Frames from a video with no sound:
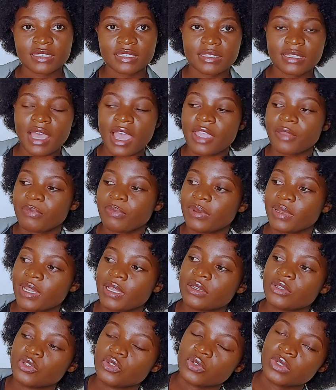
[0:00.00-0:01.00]
that I
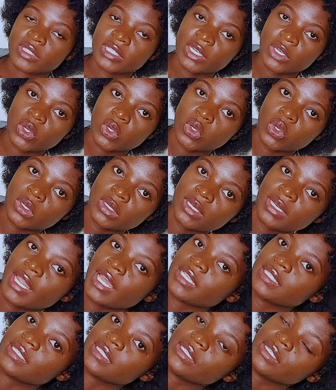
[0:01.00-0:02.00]
plan to take on
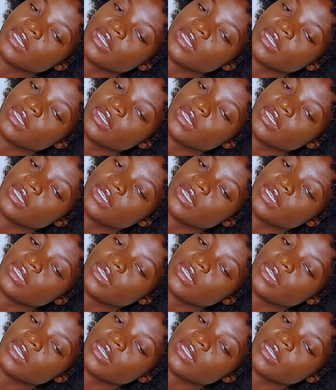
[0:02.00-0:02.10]
as